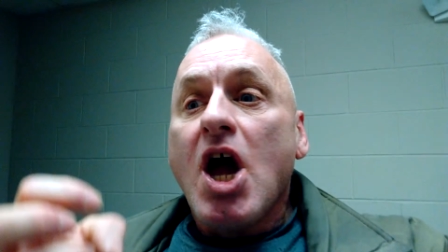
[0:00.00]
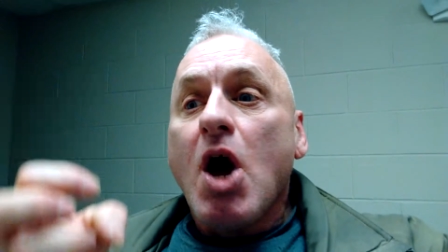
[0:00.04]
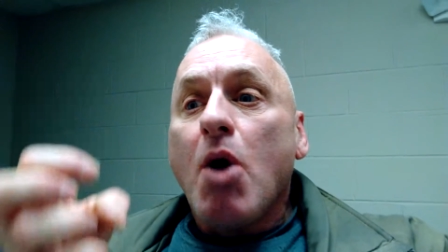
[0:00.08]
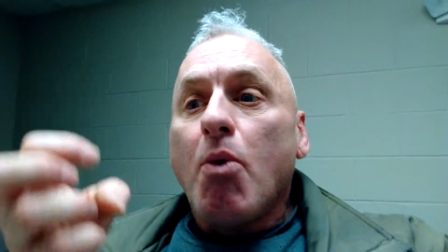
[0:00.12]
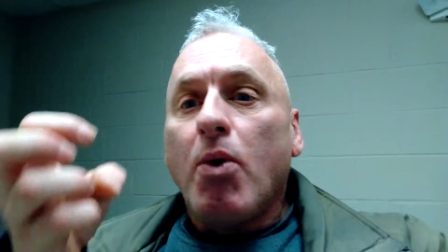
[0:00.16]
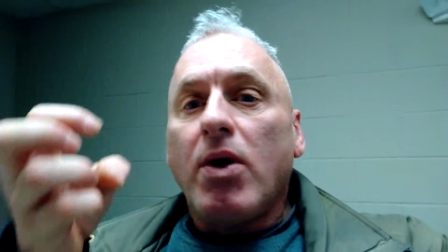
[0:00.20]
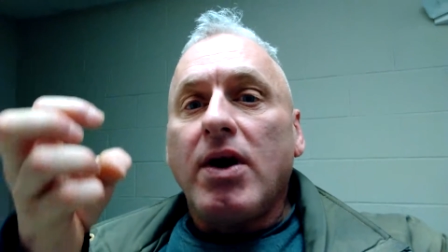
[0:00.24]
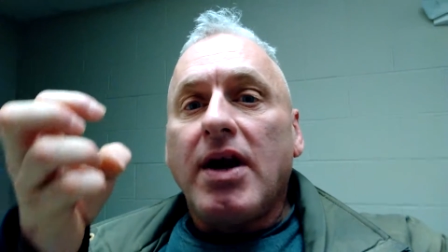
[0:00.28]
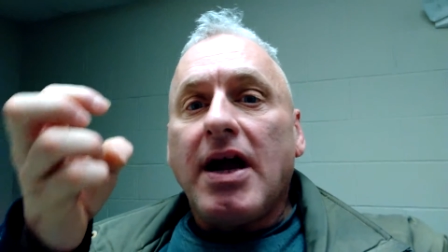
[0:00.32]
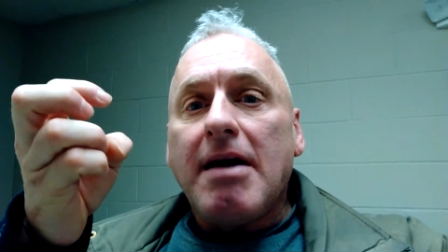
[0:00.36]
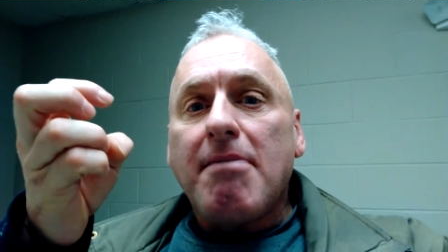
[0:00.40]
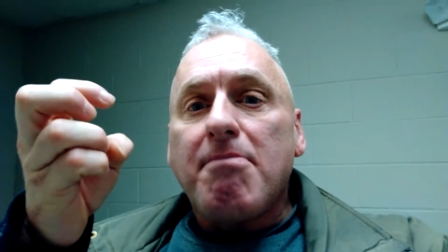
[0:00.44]

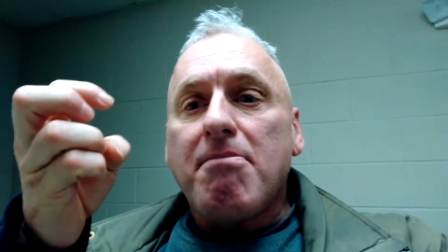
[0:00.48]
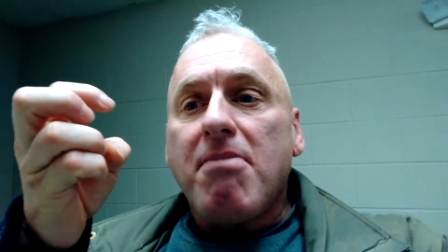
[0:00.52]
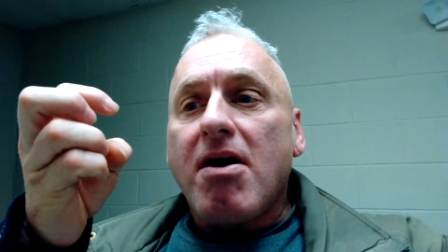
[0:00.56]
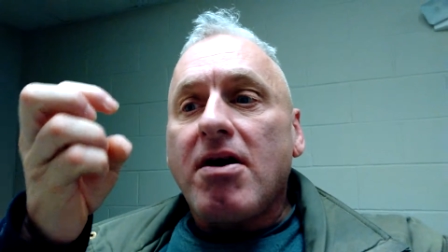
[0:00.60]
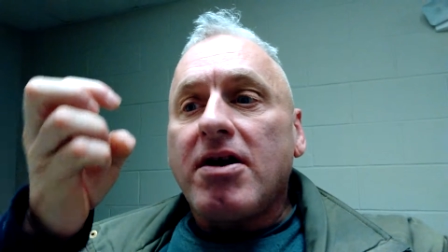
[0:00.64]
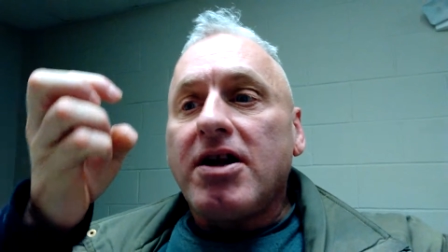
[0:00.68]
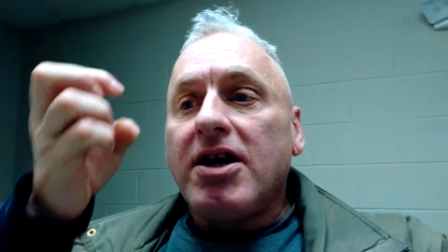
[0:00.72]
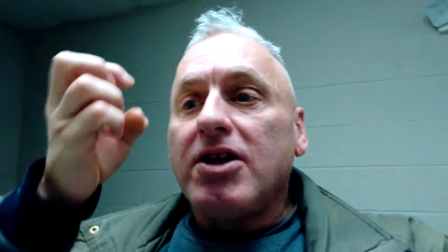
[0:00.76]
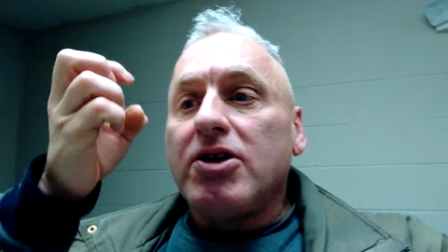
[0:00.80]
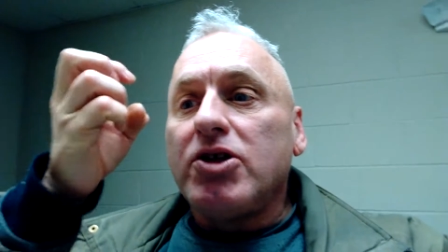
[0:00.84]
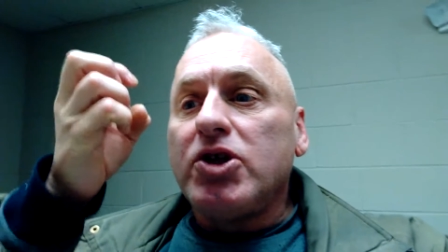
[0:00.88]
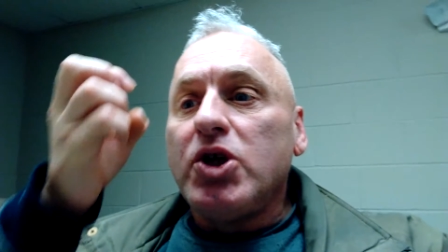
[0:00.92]
when I bought
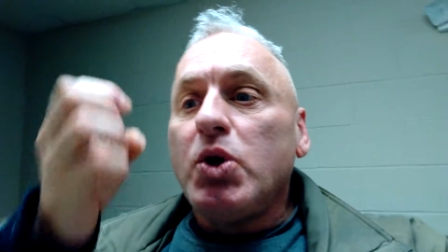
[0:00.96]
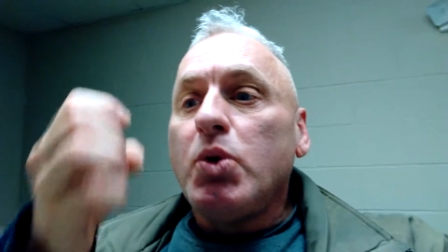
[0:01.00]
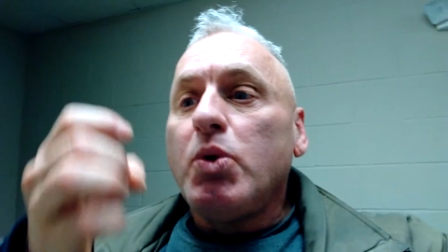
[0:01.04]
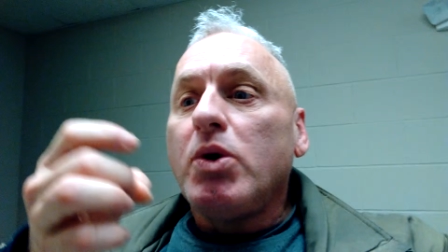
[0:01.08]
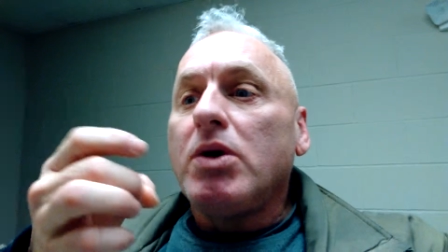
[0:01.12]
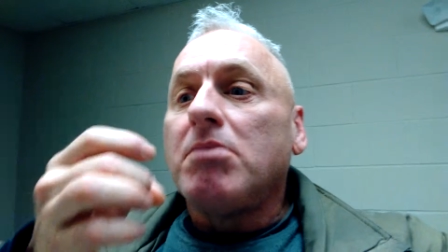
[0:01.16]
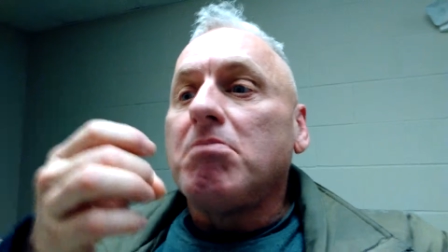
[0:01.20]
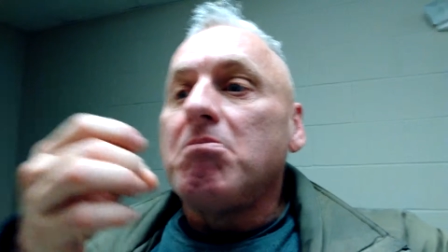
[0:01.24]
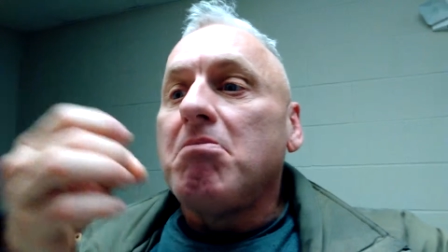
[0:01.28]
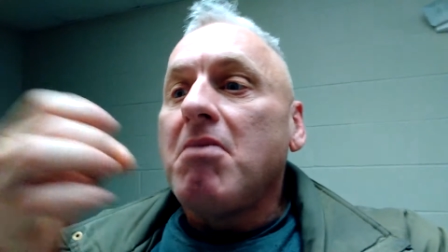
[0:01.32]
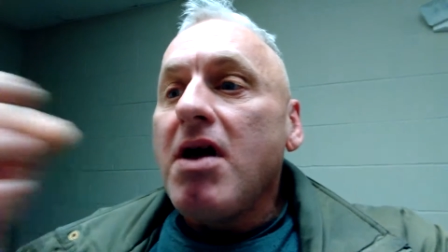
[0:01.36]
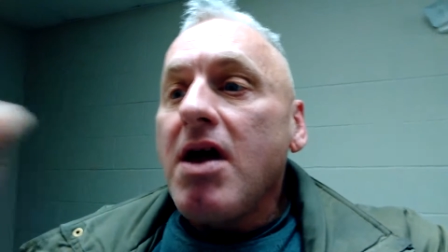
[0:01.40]
it new
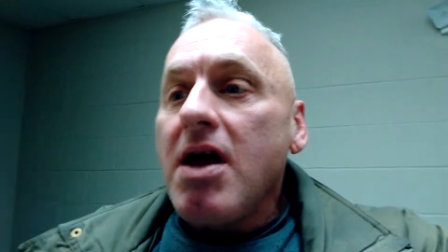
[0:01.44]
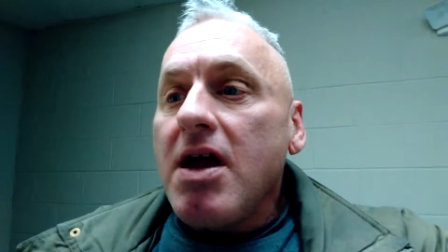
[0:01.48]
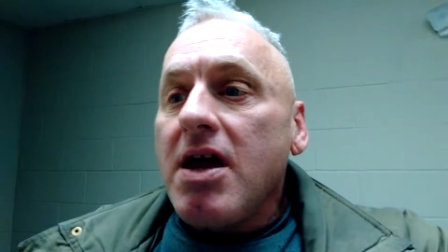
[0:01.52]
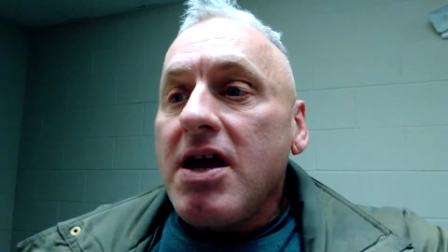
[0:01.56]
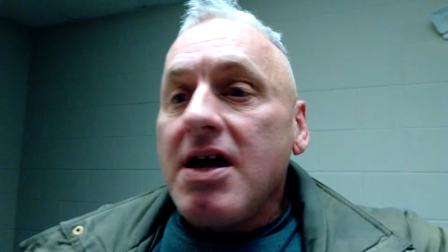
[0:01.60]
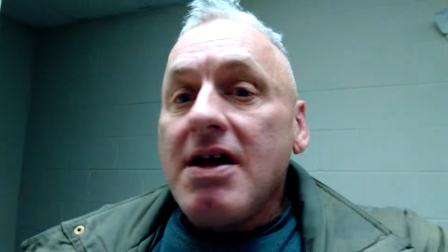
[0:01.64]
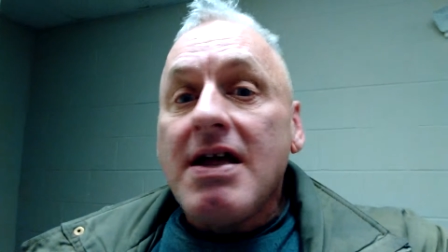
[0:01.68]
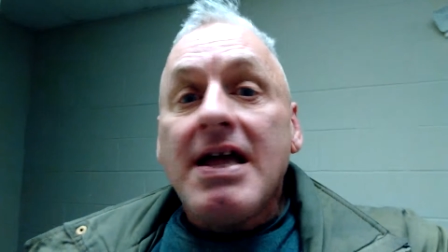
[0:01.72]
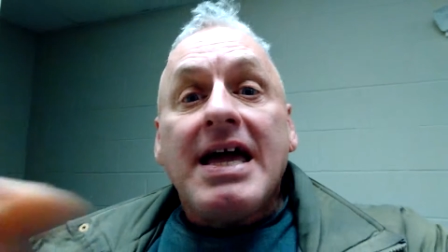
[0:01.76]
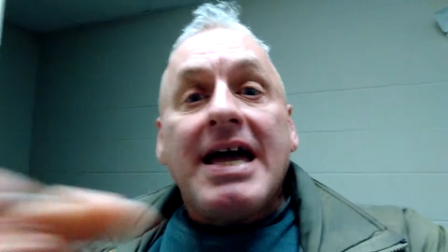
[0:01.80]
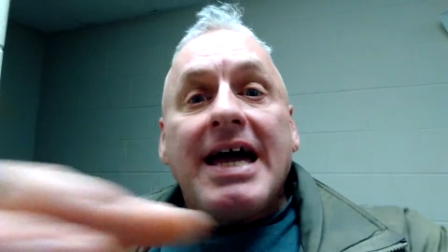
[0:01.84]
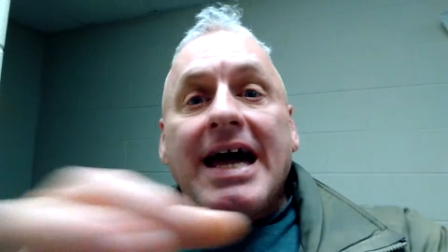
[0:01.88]
in
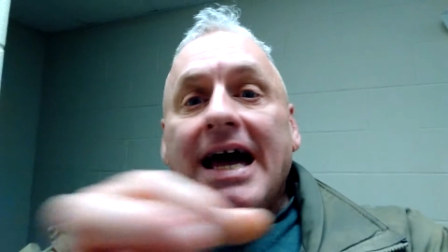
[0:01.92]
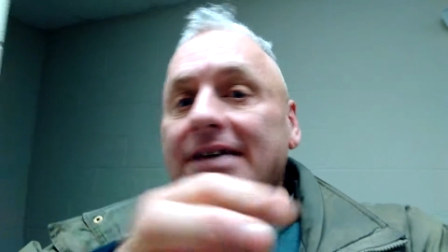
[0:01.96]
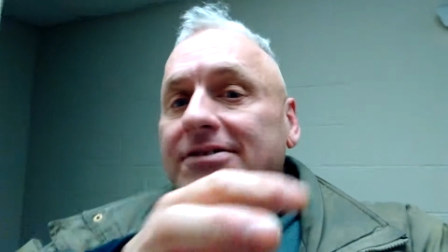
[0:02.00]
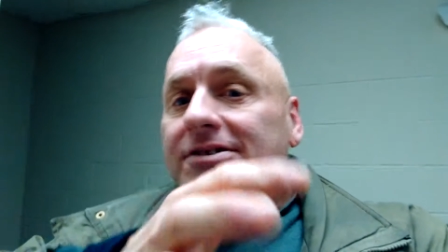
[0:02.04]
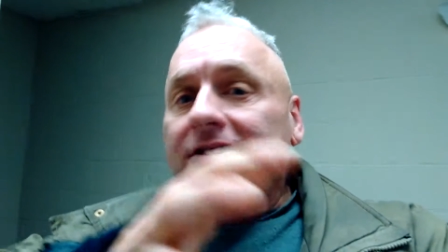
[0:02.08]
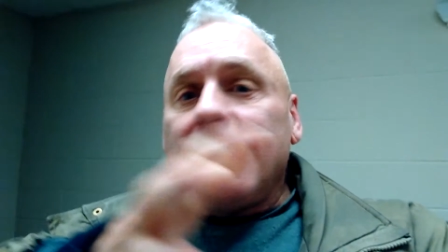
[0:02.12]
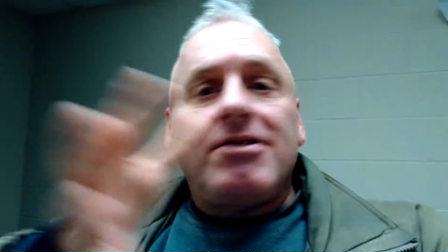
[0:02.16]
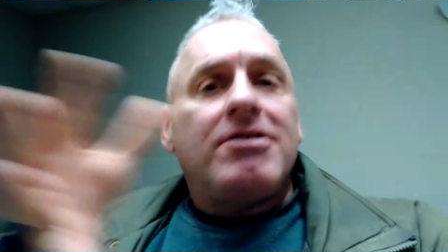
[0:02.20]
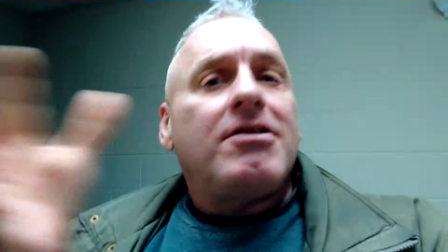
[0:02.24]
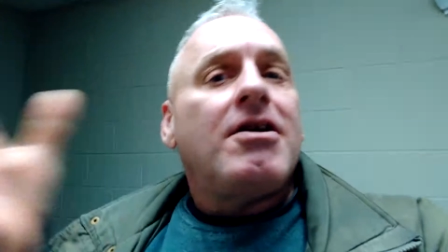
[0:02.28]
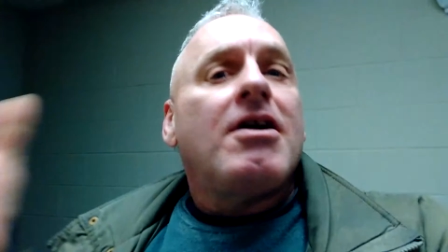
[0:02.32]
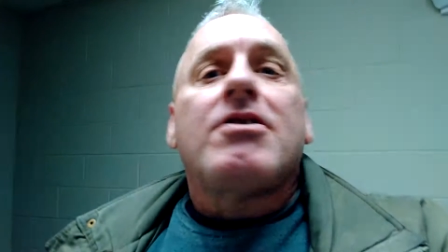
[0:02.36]
May as
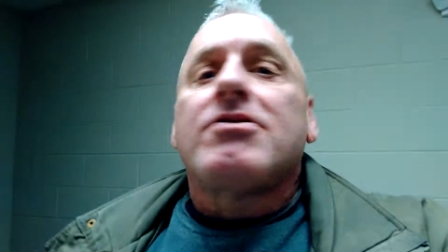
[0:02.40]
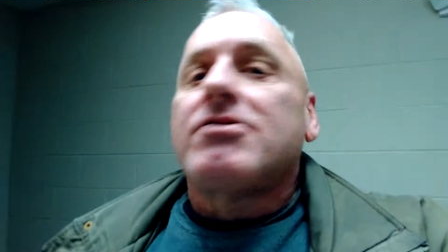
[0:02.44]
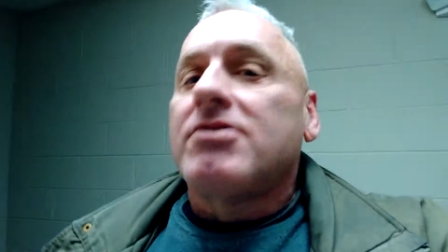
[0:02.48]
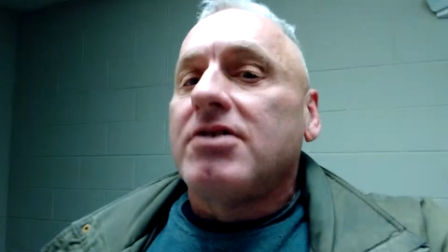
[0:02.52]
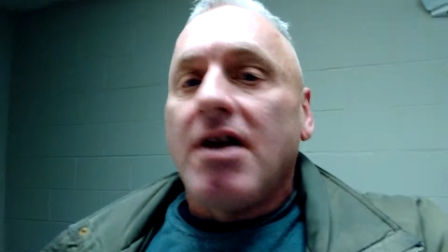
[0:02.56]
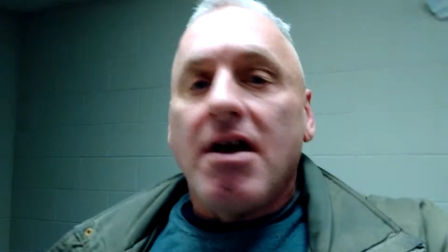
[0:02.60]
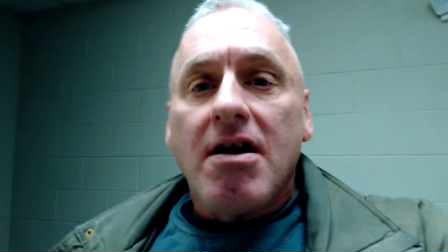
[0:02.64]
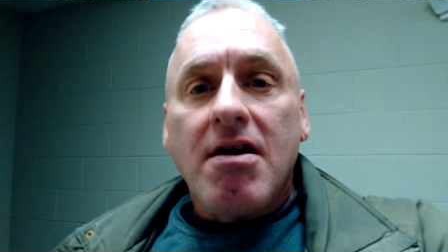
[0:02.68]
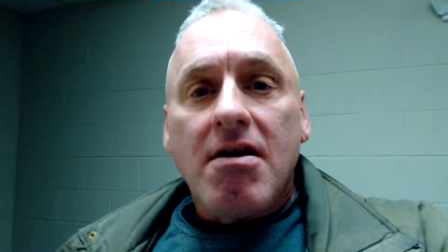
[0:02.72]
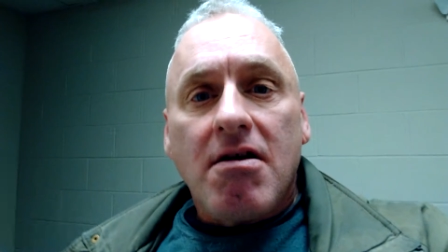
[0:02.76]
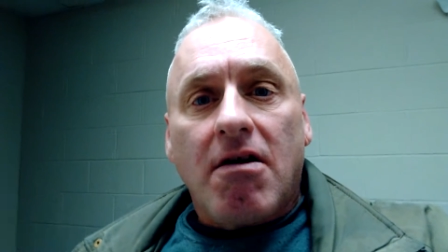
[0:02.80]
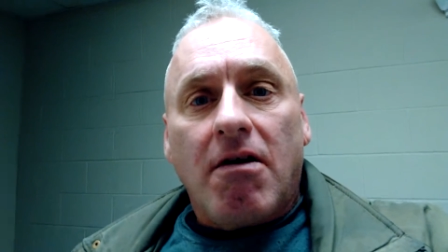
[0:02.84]
it does
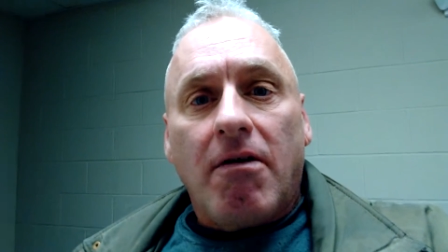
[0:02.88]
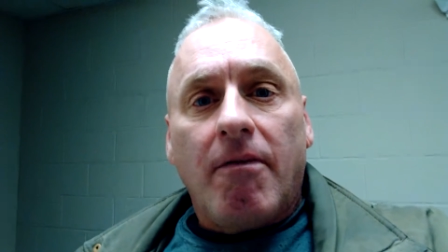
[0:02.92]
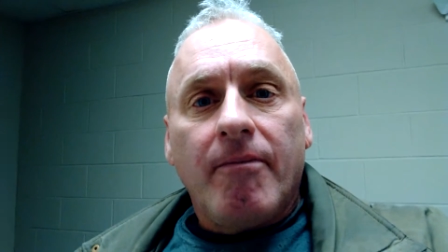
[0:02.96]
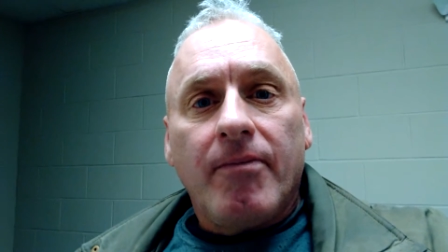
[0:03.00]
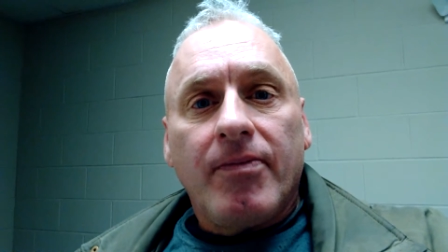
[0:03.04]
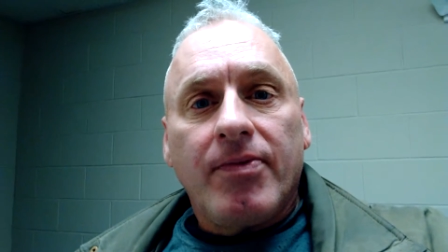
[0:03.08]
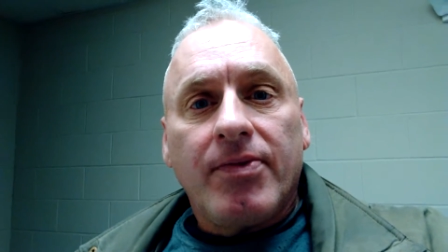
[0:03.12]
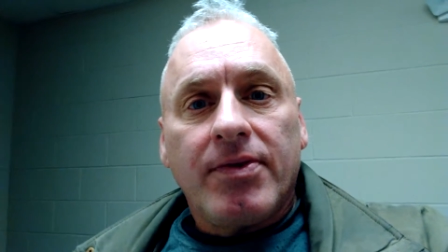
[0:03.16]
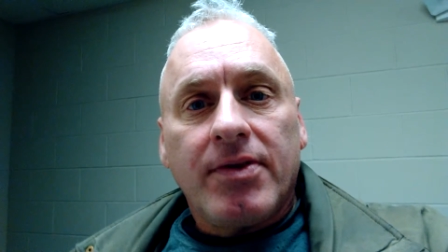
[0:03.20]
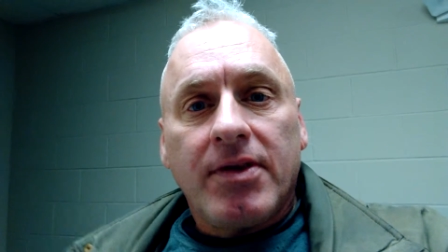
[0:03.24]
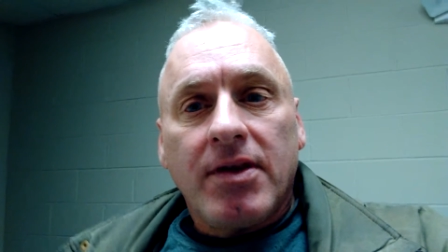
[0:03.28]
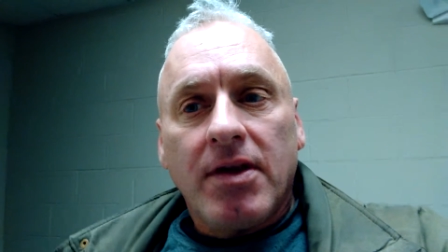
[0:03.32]

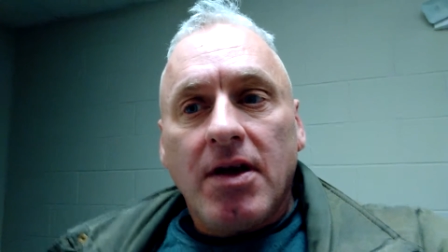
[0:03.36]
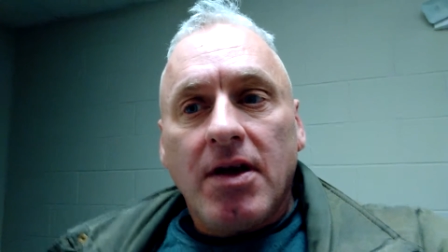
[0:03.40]
now.